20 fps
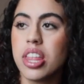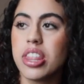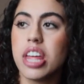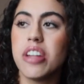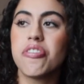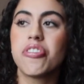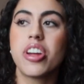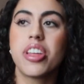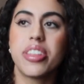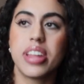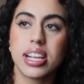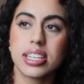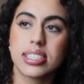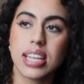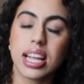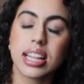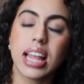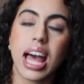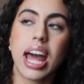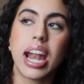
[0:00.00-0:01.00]
then for things
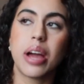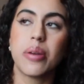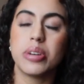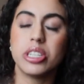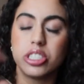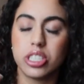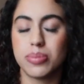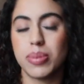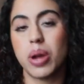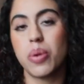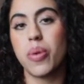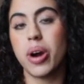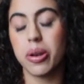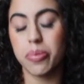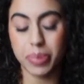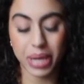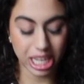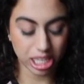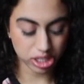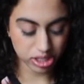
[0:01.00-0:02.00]
like that, I would do my
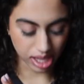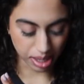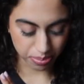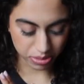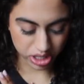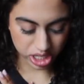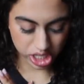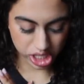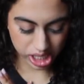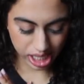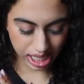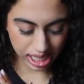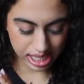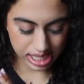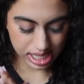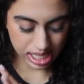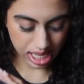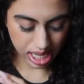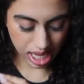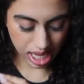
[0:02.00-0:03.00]
one page summary sheets.